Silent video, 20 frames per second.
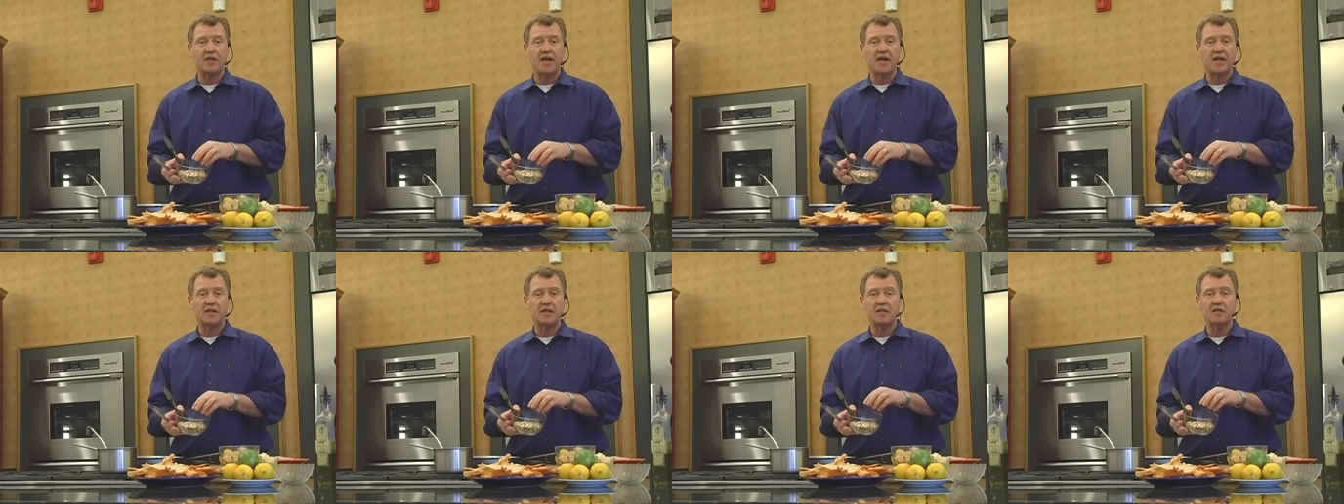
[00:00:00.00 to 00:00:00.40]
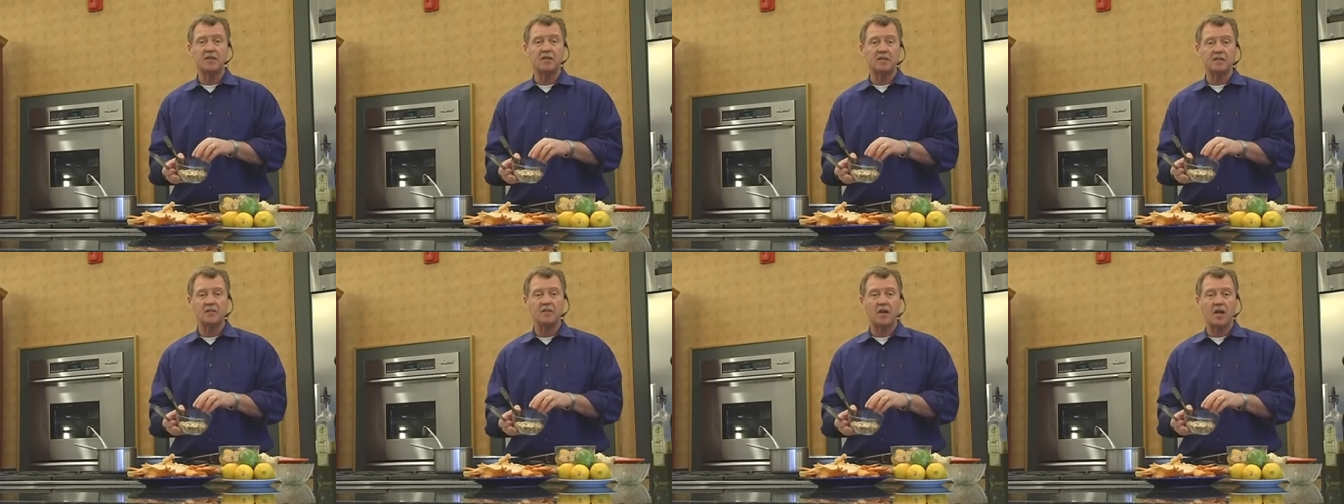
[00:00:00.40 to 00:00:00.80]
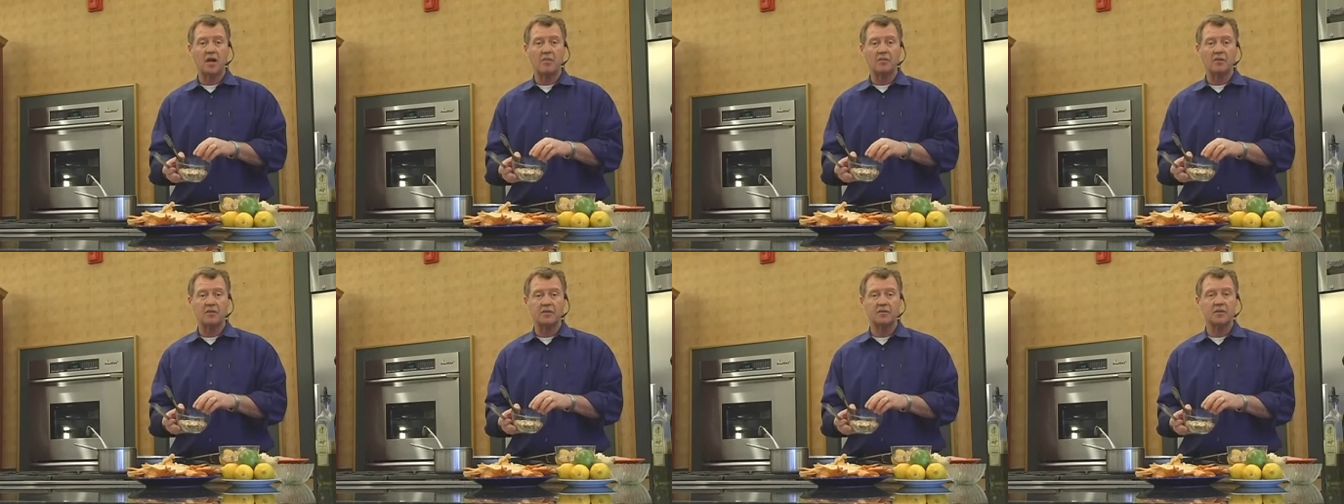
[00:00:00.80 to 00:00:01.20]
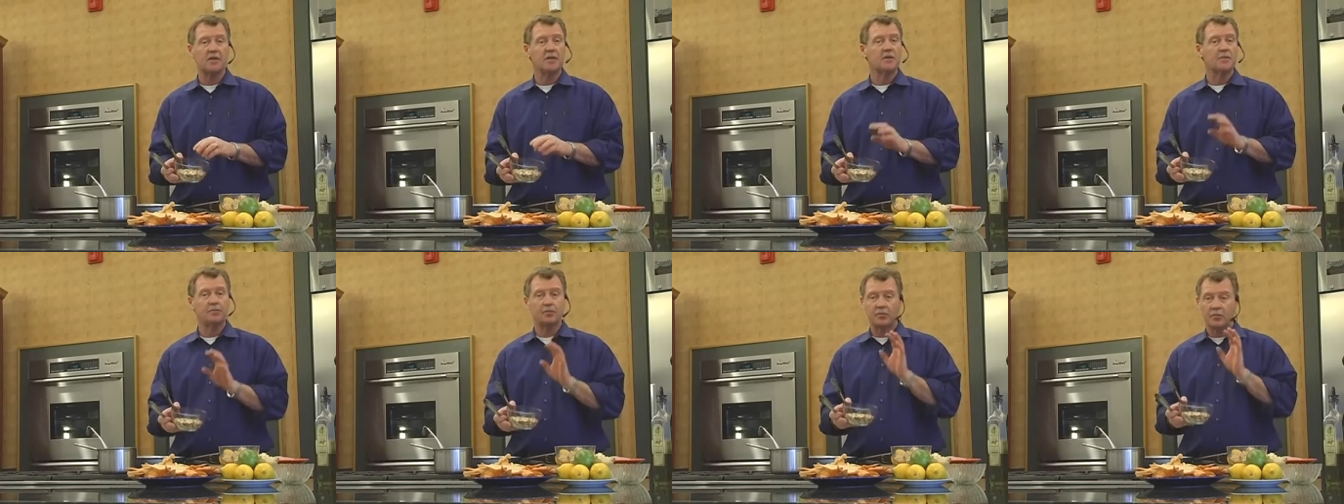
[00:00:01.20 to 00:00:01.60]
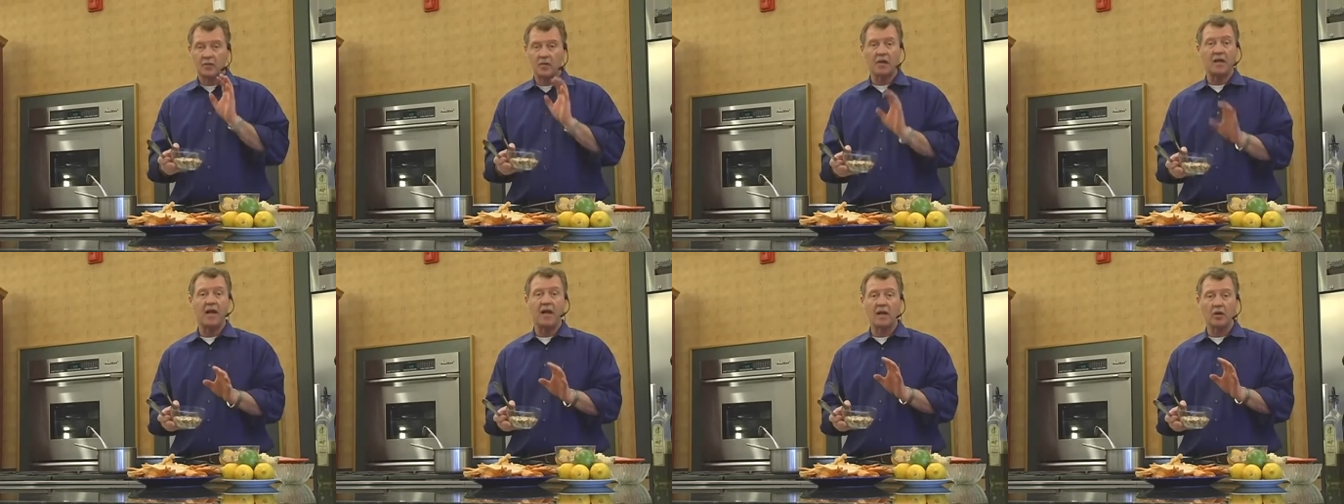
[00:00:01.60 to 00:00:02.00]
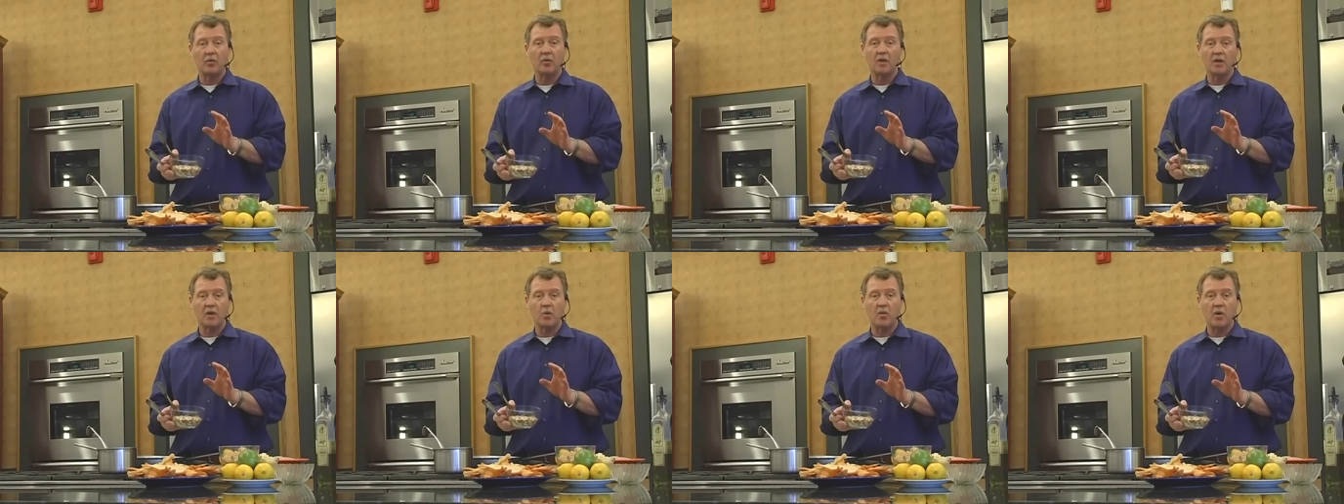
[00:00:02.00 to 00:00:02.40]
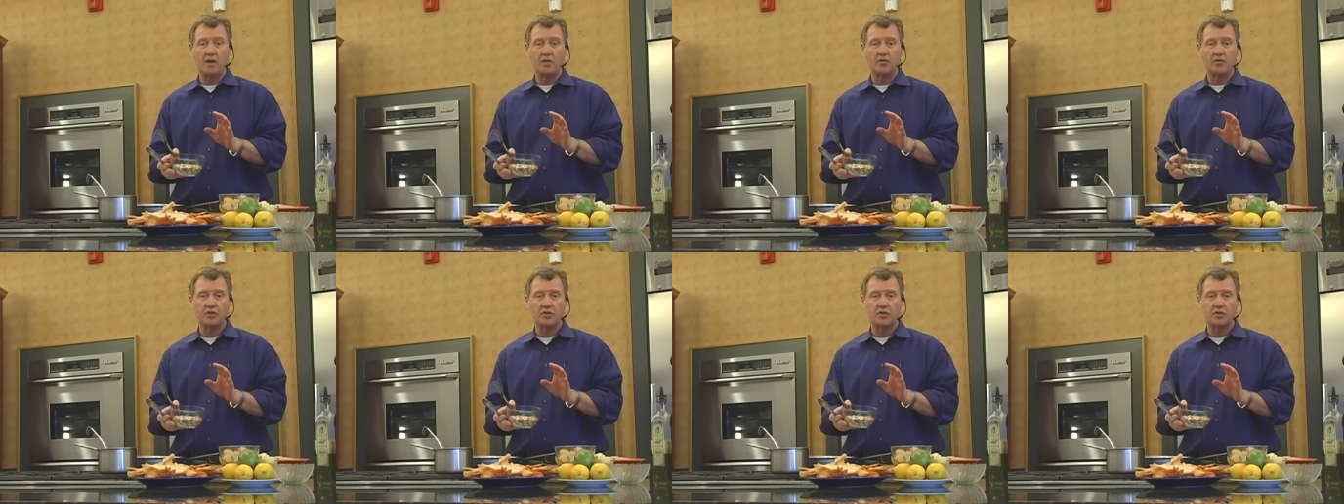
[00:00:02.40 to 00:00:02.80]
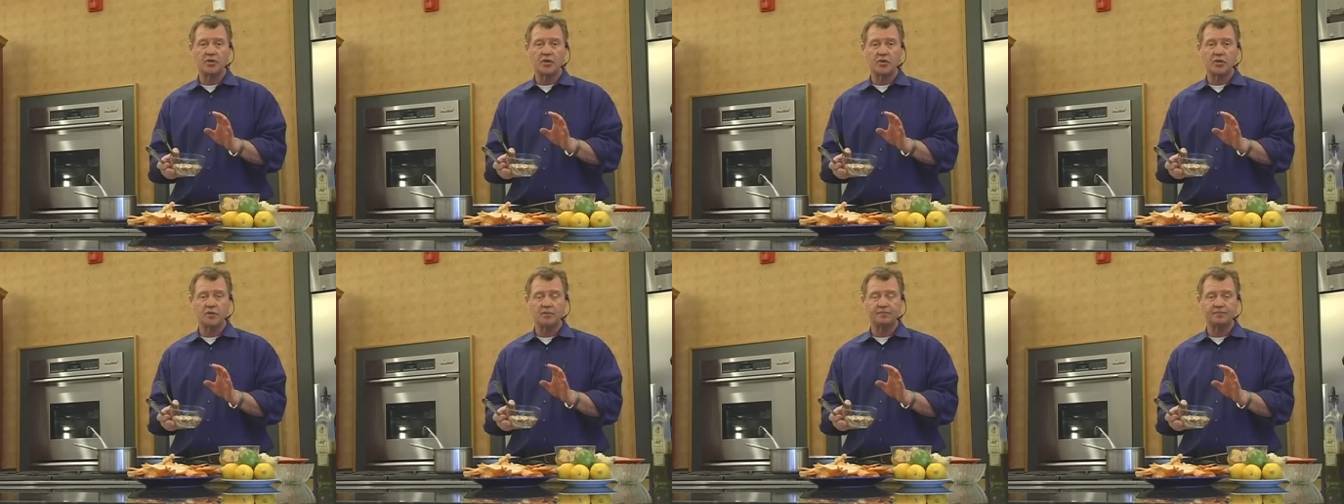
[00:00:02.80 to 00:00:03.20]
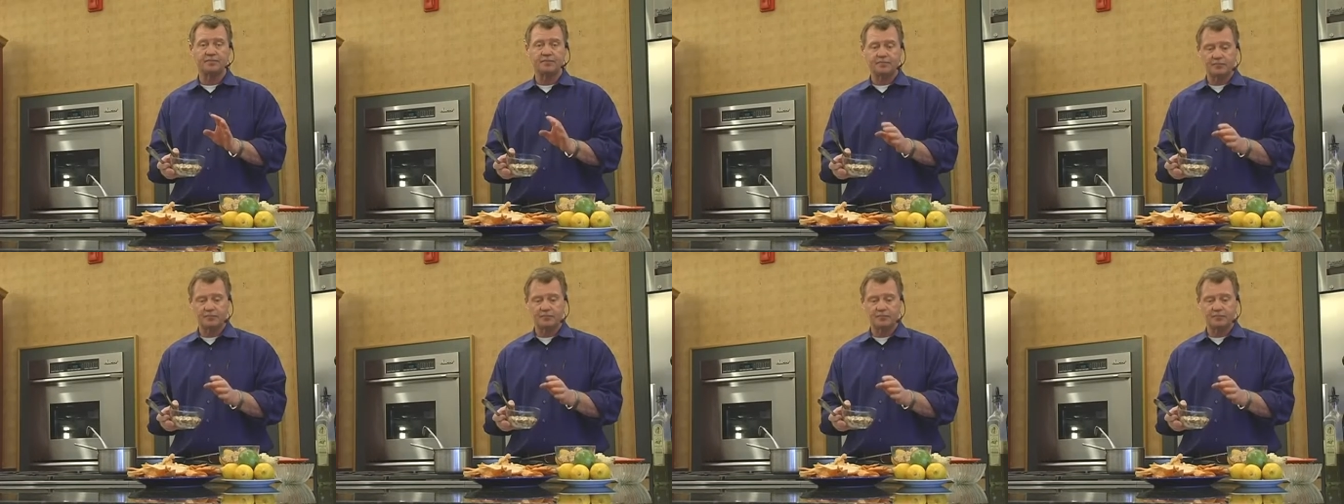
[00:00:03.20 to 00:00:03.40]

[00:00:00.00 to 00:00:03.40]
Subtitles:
that heat to these almonds, you got to really watch what you're doing.